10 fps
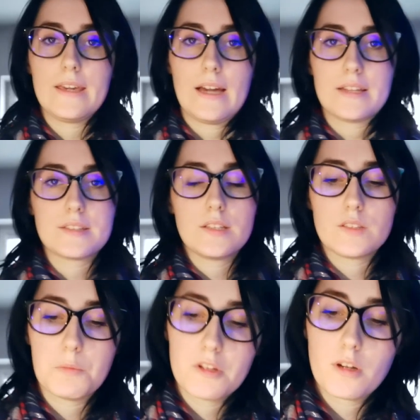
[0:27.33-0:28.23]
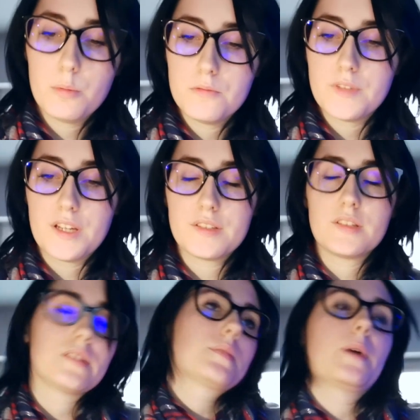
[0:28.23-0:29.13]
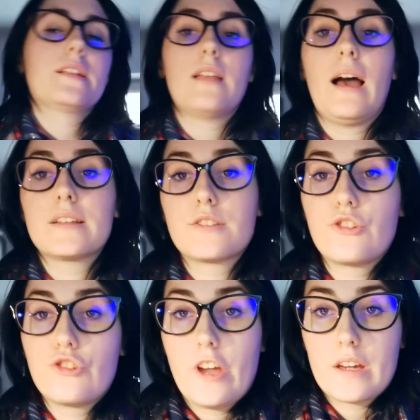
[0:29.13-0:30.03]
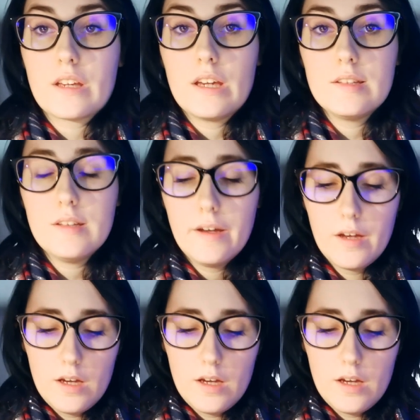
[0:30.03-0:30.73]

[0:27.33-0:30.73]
Hey guys, it's been a couple of days since my last check-in.